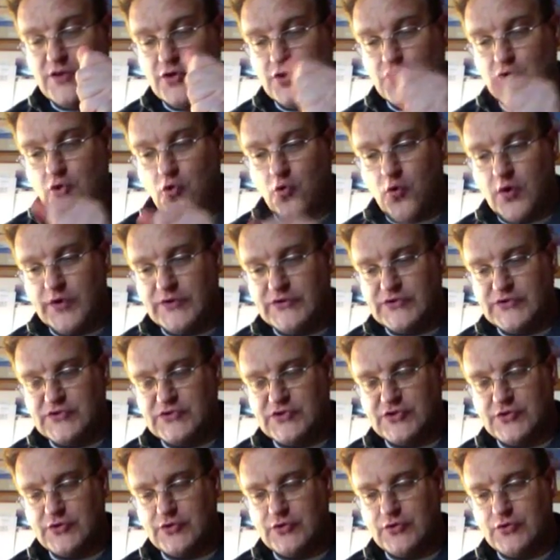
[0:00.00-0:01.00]
you go on
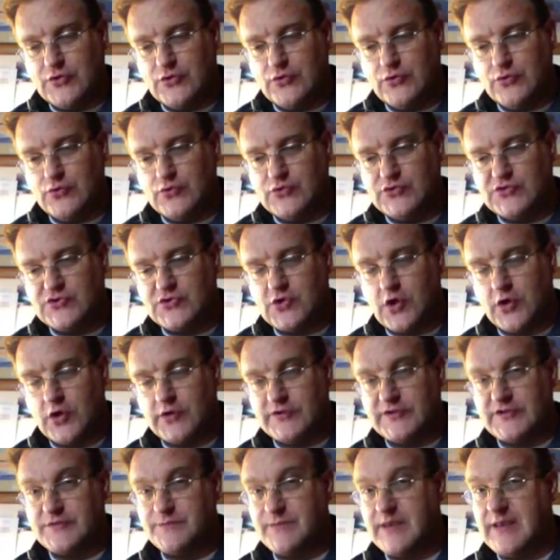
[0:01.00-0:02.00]
to
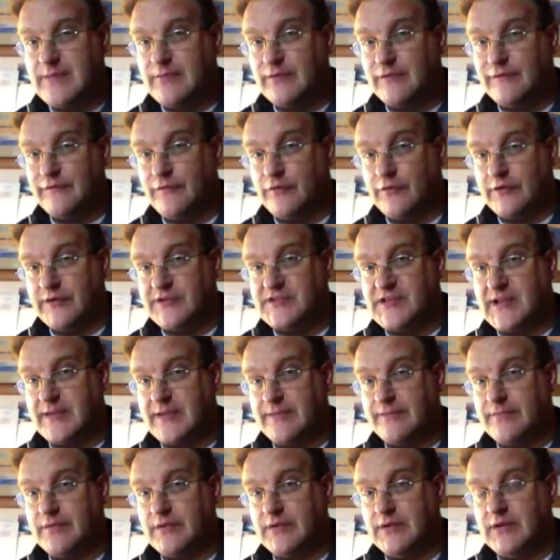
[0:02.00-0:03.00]
Scotland's People, for
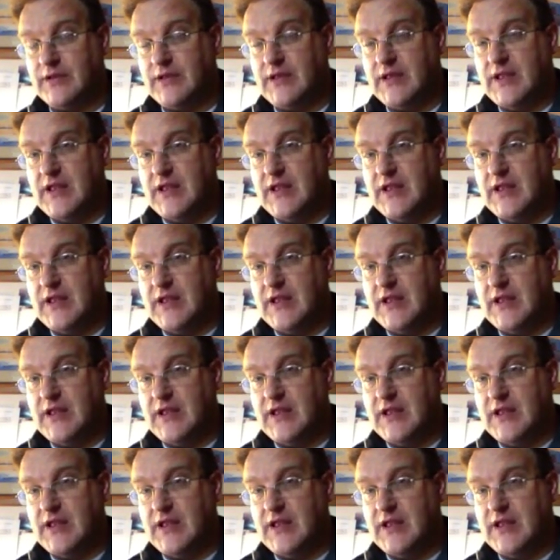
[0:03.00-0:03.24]
example,